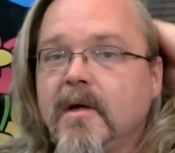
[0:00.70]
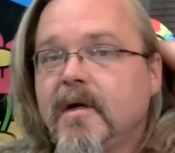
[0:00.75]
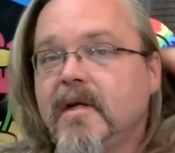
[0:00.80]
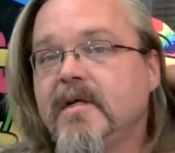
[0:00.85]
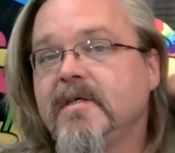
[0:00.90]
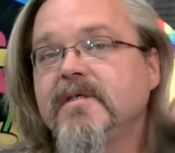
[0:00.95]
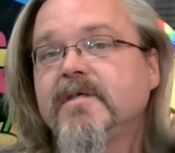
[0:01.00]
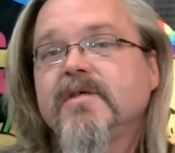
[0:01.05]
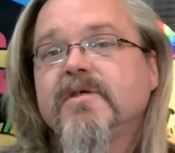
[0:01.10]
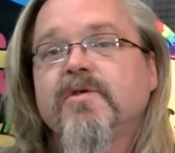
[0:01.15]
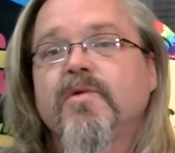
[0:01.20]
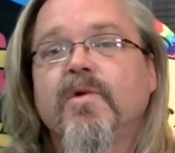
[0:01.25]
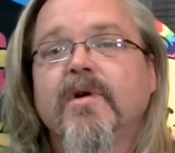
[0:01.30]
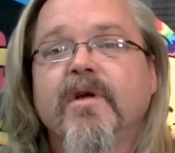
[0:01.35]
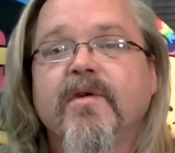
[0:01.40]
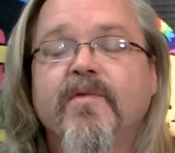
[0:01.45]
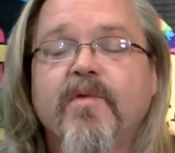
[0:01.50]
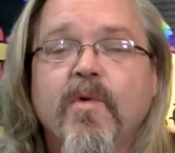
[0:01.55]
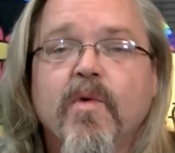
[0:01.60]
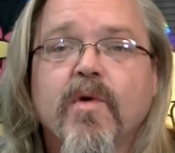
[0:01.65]
It is the
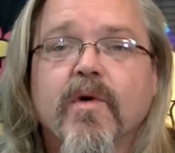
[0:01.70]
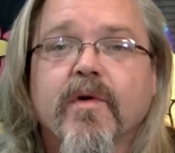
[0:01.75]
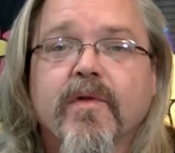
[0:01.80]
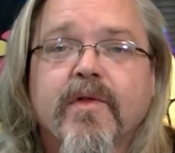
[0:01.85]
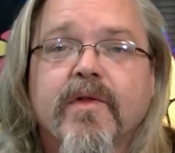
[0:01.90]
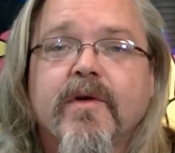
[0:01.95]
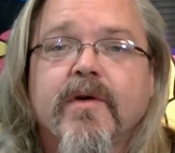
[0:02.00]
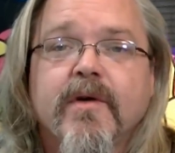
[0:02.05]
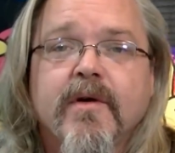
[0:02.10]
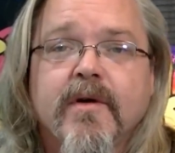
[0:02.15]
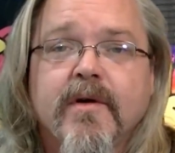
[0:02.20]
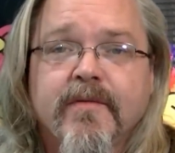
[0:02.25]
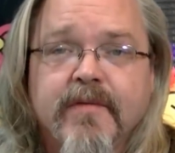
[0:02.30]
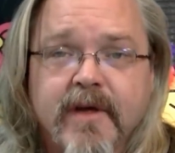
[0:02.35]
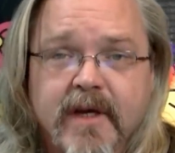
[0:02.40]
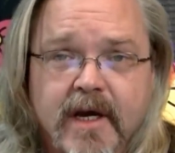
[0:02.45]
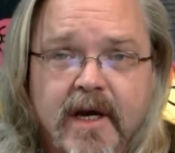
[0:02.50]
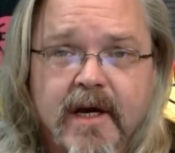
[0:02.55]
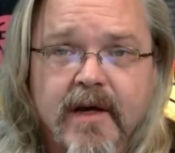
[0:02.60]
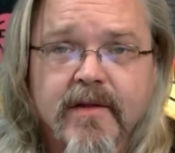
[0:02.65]
24th of
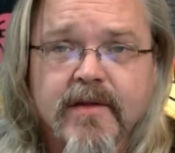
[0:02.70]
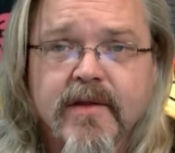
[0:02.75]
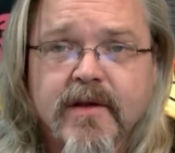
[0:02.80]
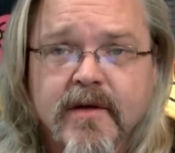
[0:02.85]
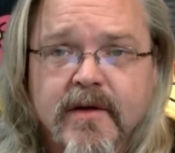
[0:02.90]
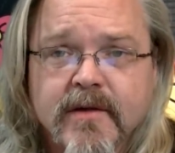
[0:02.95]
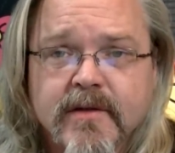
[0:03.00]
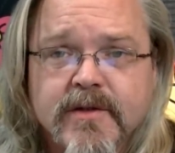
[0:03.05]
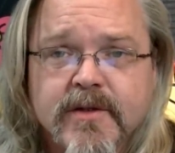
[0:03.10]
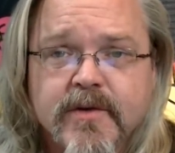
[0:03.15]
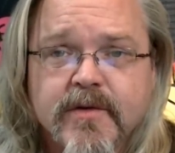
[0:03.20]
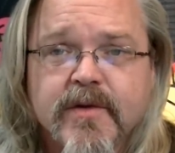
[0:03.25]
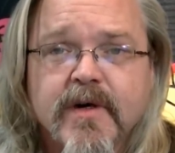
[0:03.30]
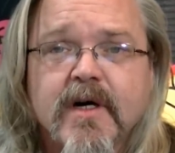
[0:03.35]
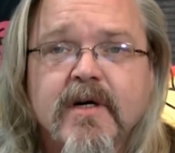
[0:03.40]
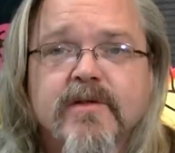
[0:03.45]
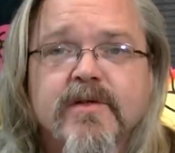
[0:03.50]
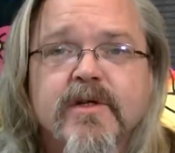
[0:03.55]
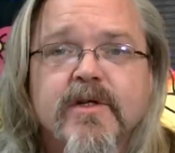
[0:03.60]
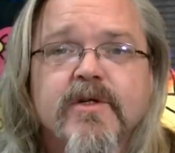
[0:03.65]
the 8th,
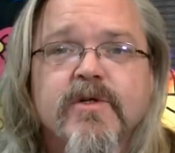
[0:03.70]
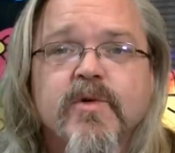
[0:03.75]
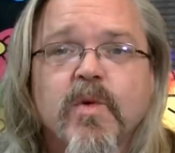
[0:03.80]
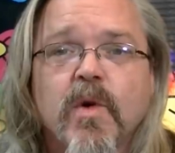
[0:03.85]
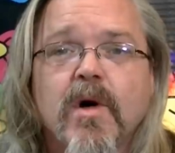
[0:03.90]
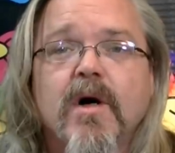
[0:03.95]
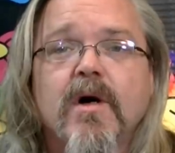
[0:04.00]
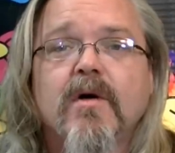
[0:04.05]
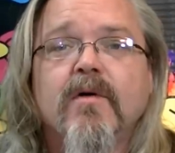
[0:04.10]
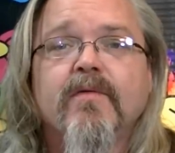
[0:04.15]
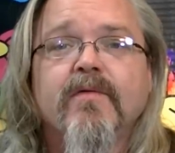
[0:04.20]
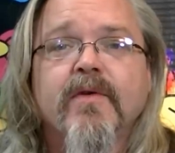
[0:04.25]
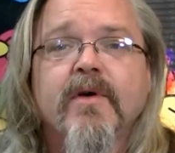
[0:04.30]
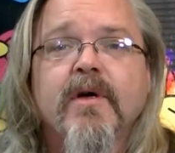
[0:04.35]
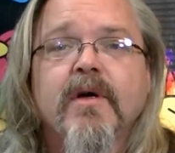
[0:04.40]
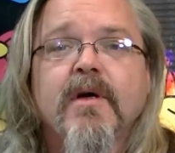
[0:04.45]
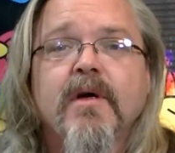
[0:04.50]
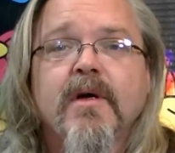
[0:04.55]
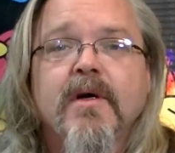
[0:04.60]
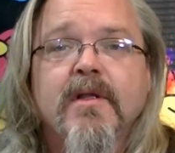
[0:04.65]

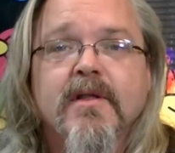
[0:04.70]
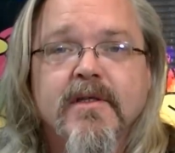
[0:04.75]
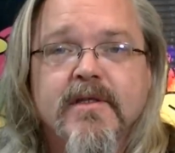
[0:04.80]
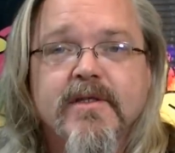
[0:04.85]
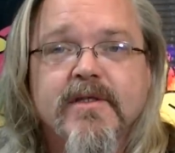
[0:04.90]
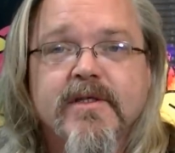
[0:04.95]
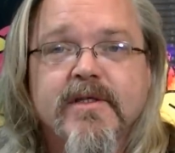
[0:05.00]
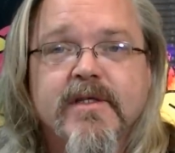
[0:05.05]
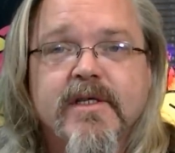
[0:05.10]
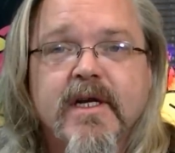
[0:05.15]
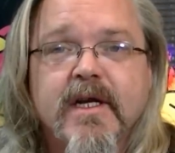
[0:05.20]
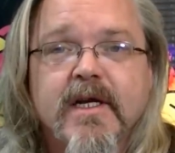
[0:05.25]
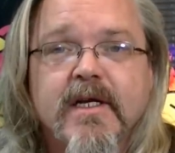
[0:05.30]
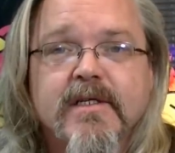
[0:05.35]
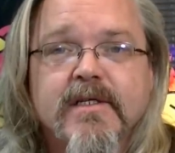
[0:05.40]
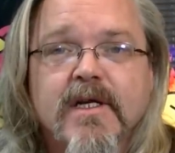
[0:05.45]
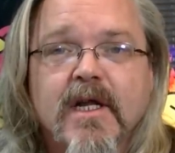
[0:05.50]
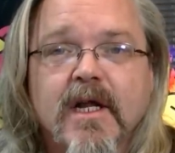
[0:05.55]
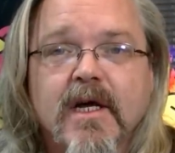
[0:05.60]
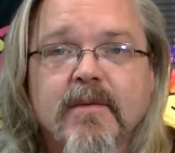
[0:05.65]
2012. This is
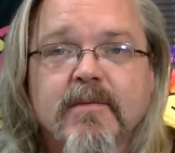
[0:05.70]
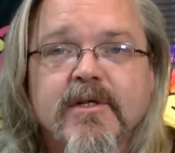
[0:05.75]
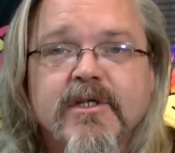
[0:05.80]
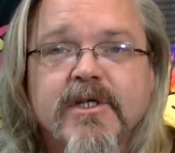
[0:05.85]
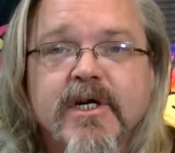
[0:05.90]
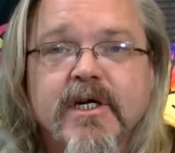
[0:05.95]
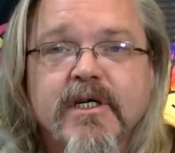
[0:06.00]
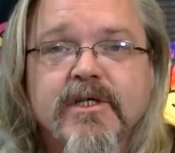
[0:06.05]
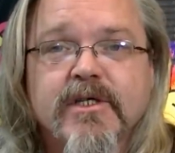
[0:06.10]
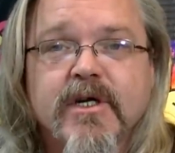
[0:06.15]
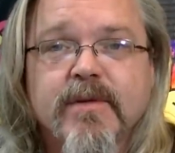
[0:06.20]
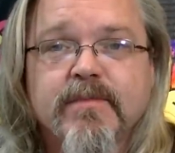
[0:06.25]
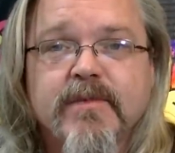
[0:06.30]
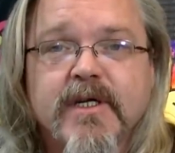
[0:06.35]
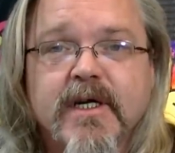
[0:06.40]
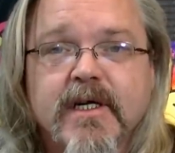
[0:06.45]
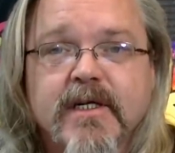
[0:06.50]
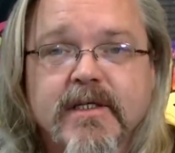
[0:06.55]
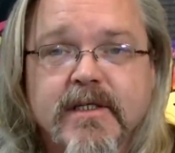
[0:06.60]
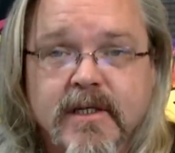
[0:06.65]
today's climate change
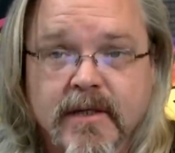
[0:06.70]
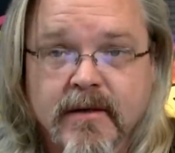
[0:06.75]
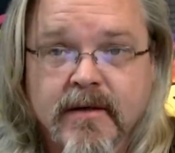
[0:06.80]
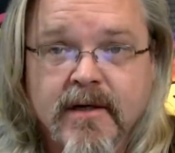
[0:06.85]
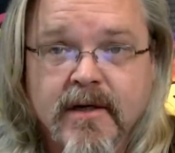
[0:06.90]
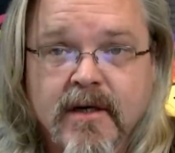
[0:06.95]
update.